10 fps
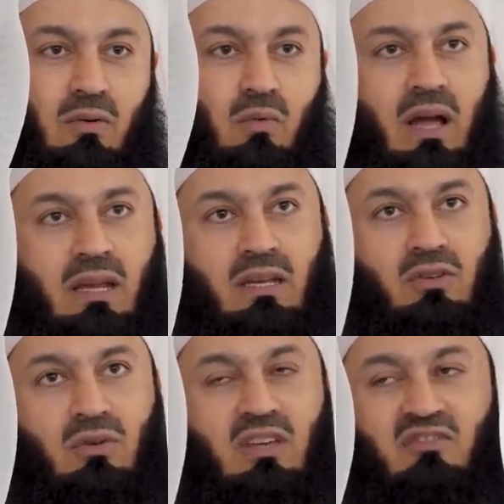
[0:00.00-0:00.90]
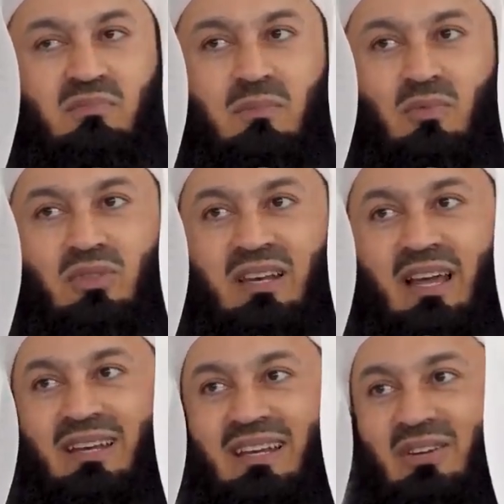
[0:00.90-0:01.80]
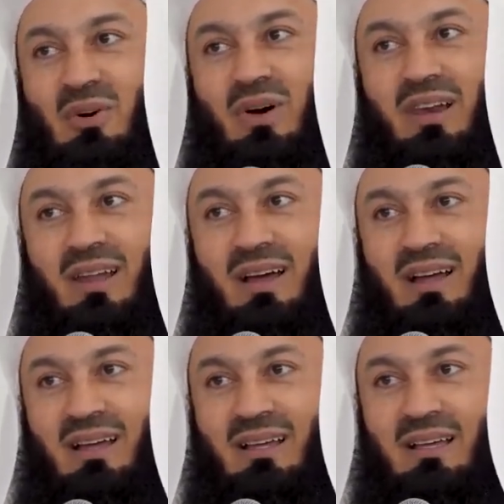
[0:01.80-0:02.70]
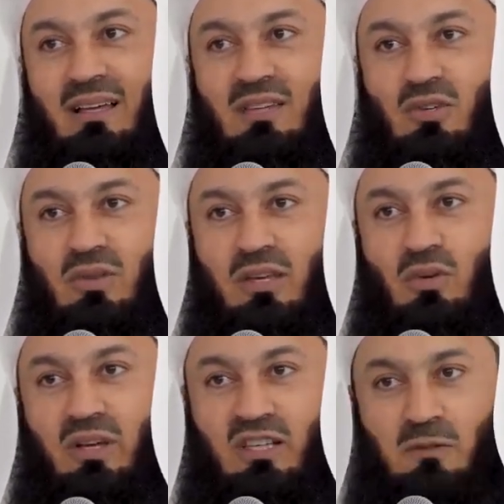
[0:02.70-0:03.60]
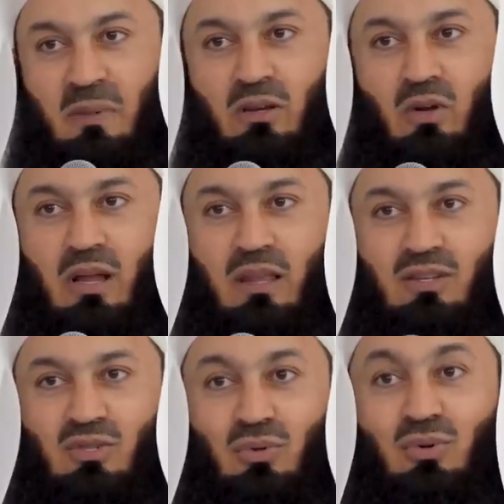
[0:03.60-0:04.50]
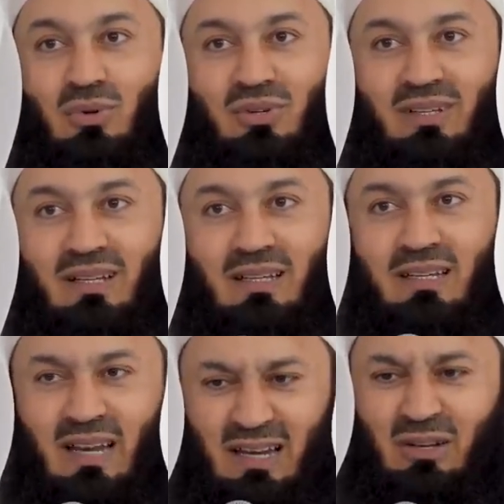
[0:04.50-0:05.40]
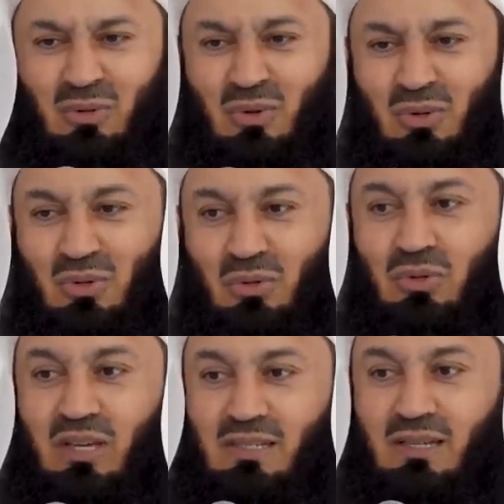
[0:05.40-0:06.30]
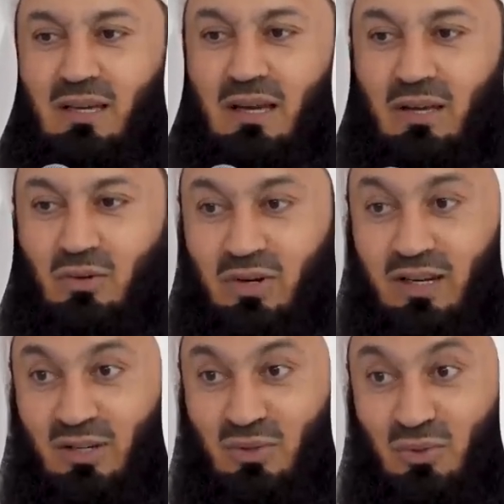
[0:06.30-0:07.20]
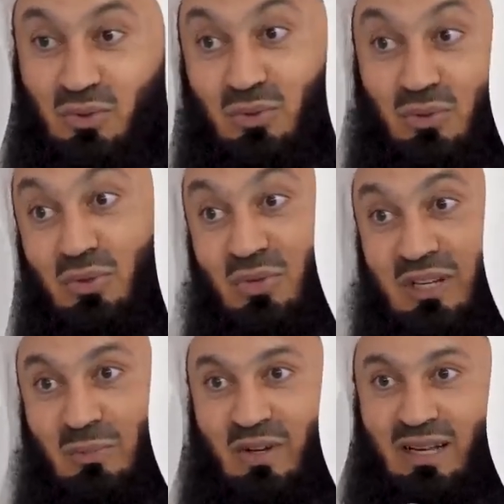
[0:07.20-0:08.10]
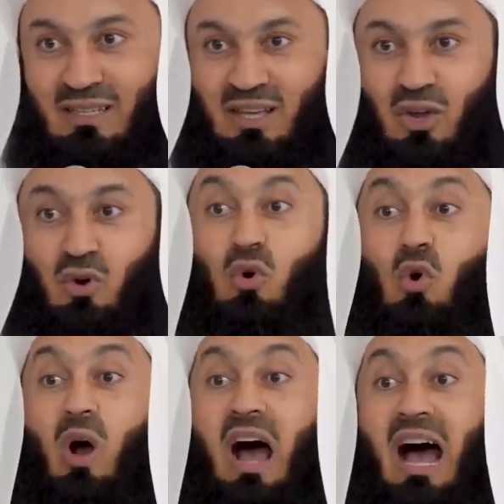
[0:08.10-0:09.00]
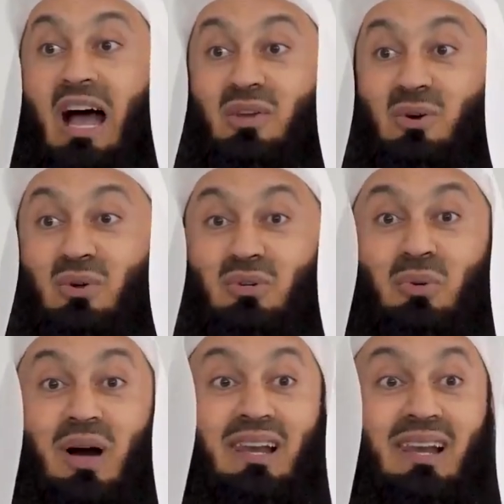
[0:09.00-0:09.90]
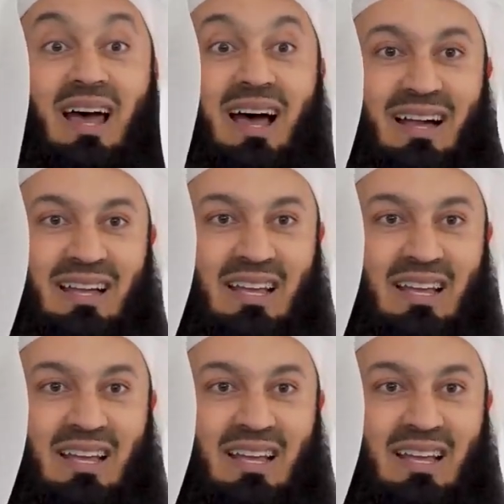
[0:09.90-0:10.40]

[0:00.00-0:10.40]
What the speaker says: Why did you give me more than I need, O Allah? So that you can spend on others. Do good. Did Allah do good to you? Yes. Are you ready to do good to someone else? Who are you to Allah?